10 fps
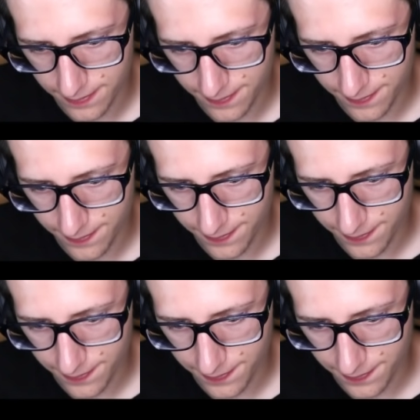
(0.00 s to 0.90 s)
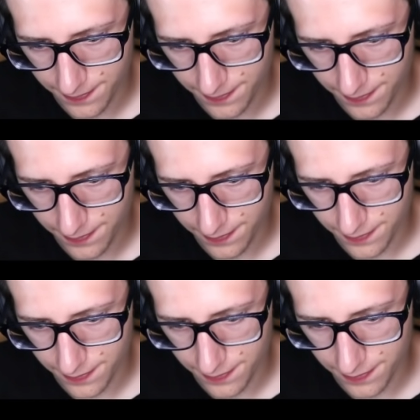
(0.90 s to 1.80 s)

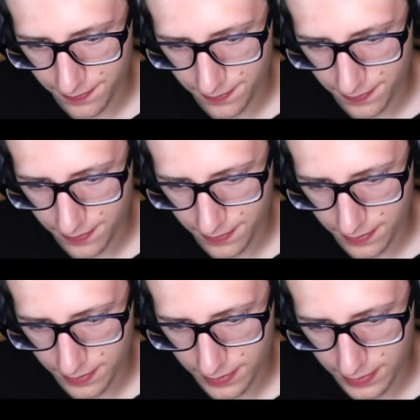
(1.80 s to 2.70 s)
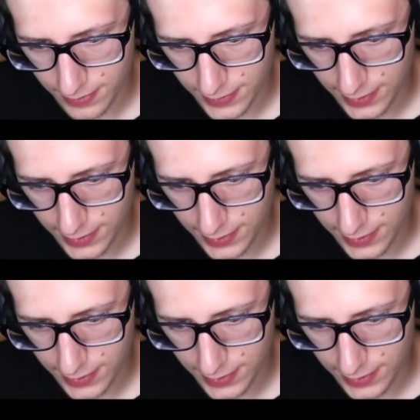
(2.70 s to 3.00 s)
(no one is talking)